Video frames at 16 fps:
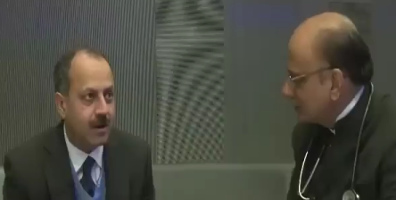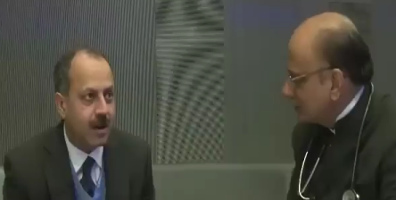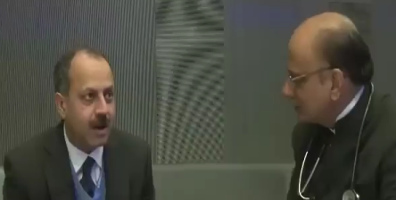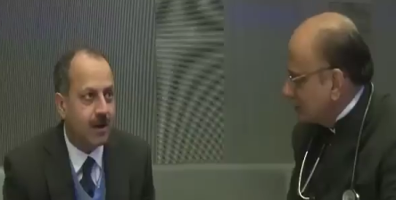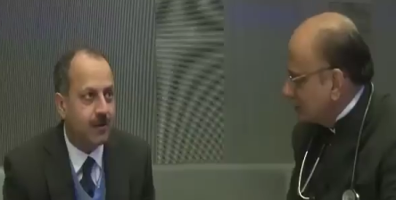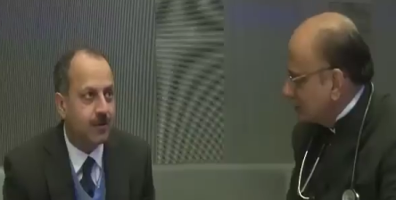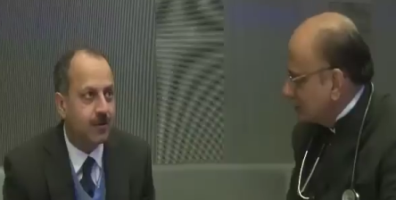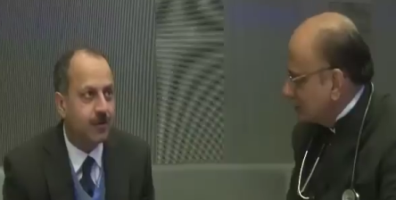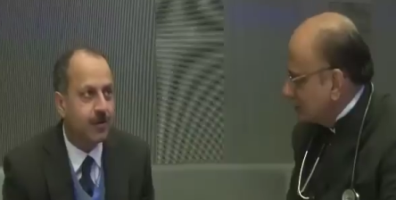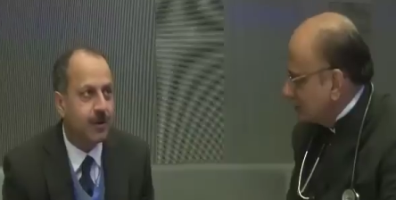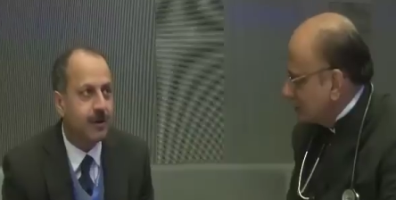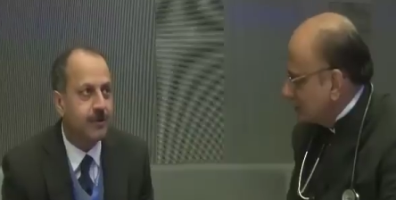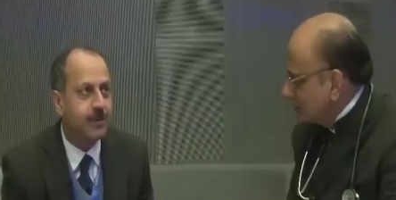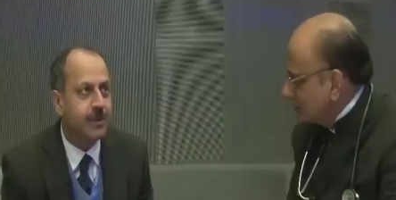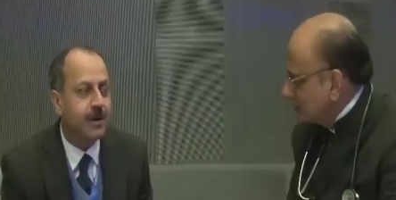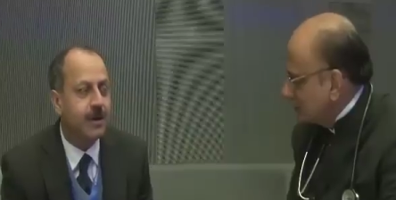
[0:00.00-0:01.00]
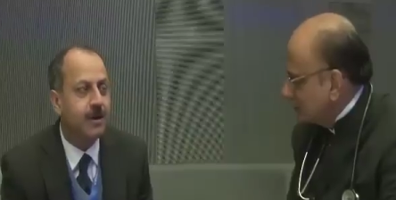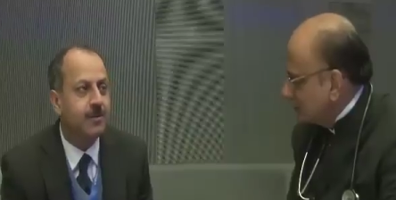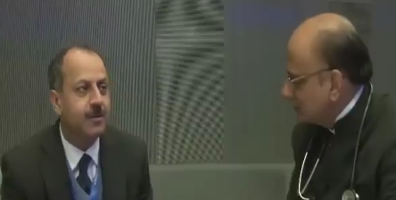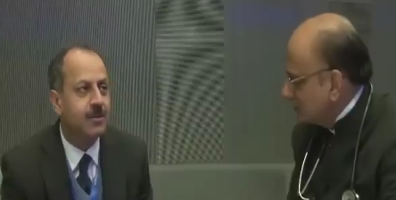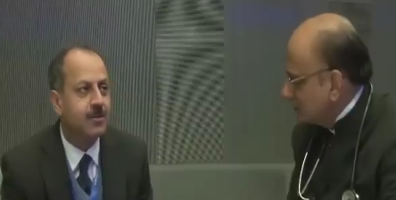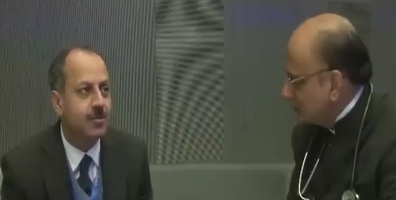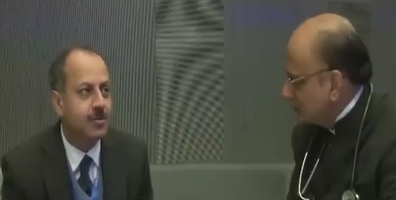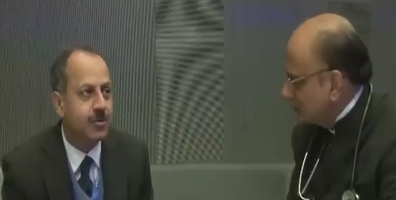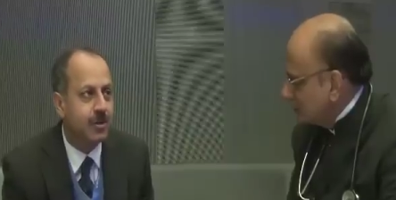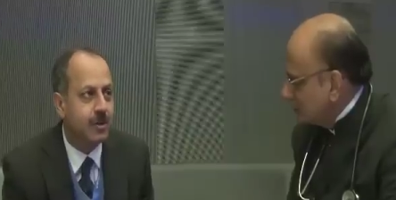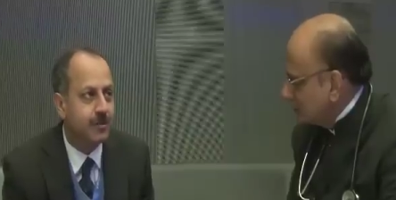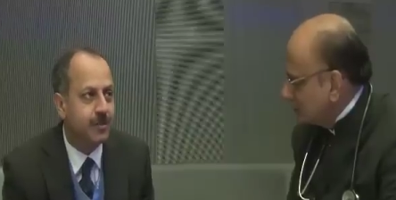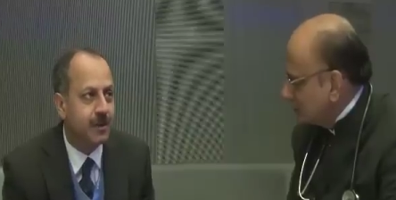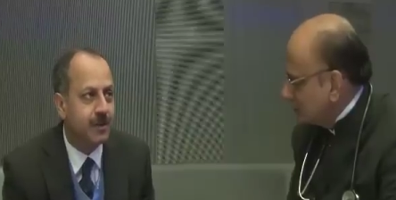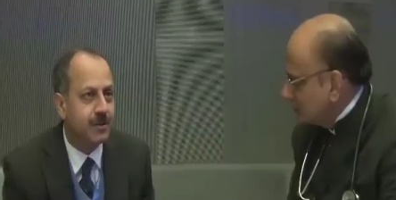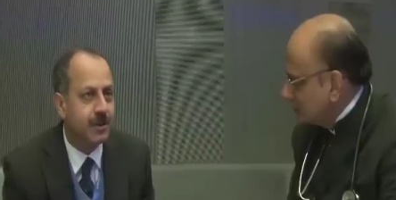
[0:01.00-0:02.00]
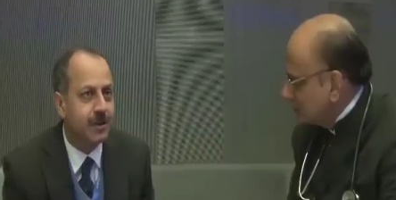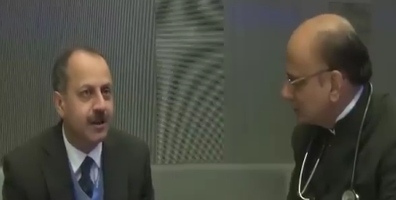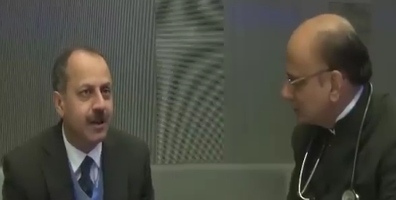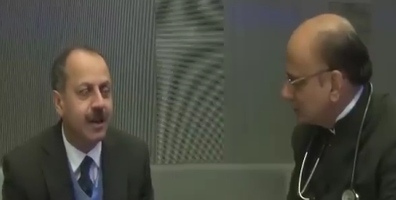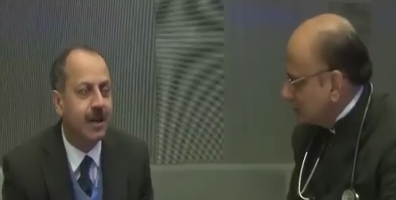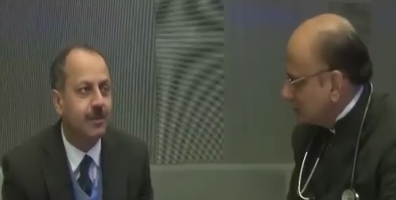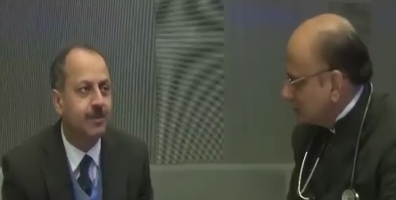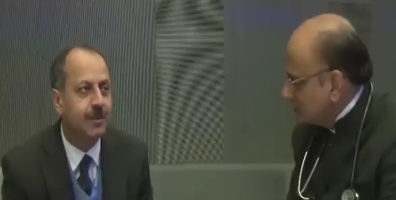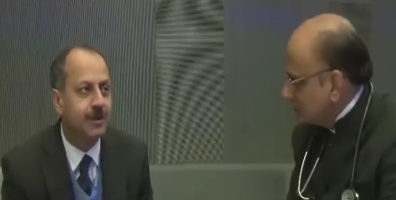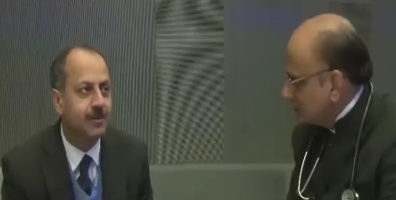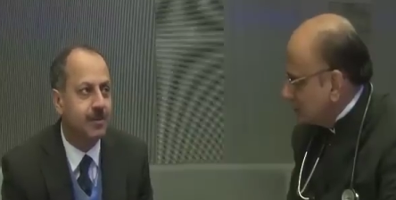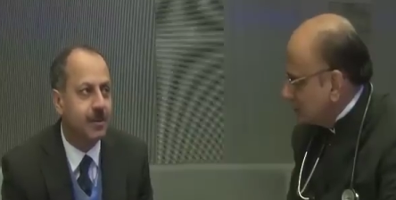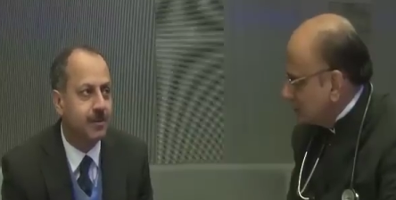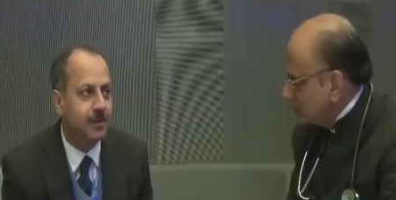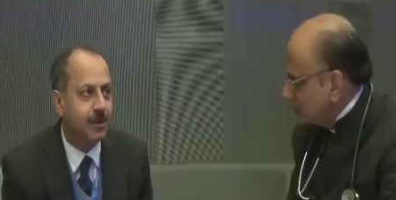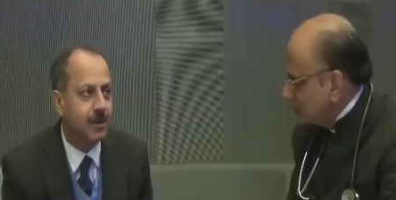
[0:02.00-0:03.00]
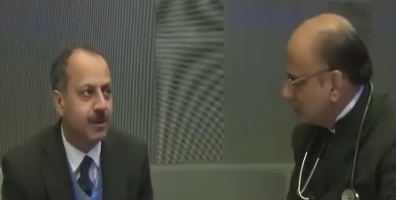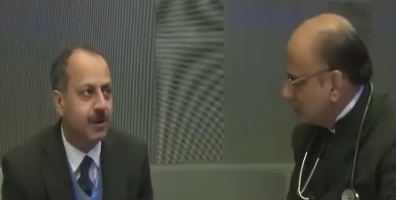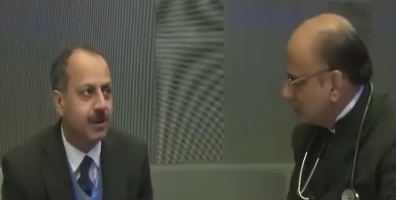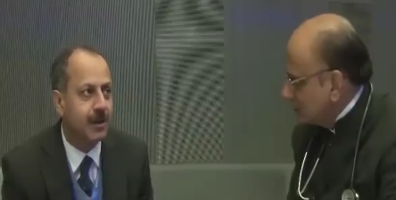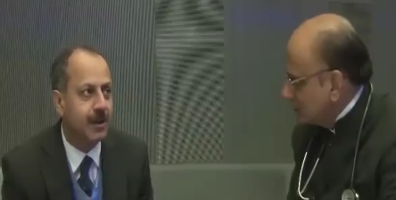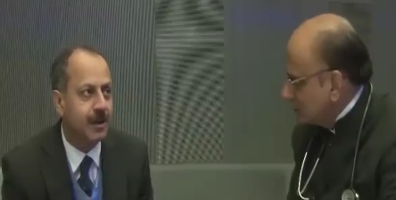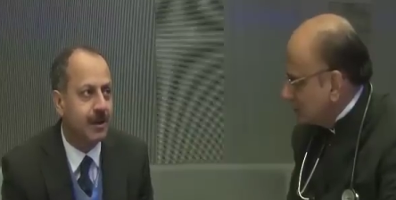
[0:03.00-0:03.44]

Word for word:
Speaker 1: I would have become a social person, helping people,